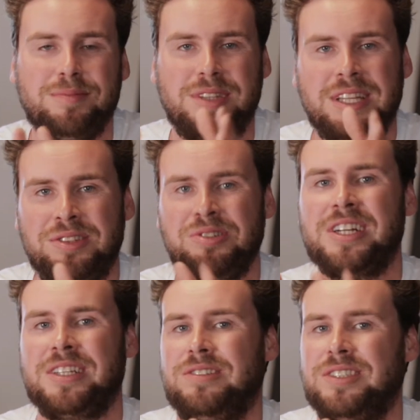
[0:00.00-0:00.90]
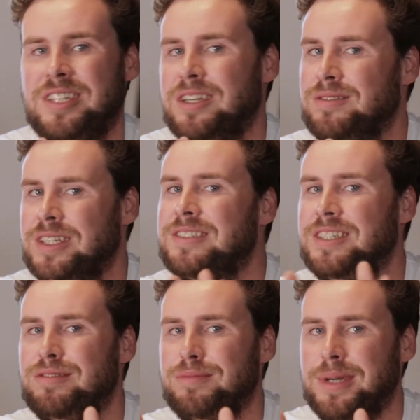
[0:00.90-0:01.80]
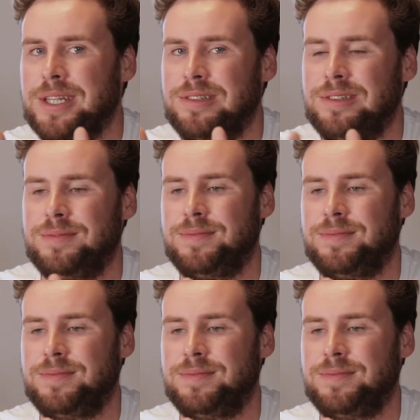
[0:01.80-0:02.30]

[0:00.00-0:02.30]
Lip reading: then do that yourself, that's even better.